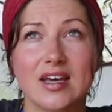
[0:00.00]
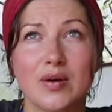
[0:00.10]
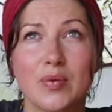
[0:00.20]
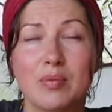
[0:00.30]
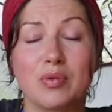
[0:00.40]

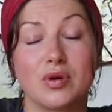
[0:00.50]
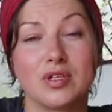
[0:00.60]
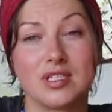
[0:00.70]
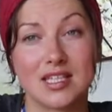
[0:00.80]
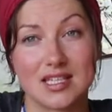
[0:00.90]
were
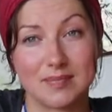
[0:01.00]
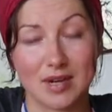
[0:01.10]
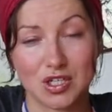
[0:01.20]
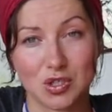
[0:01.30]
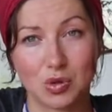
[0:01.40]
brought to this
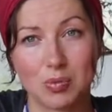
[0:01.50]
magical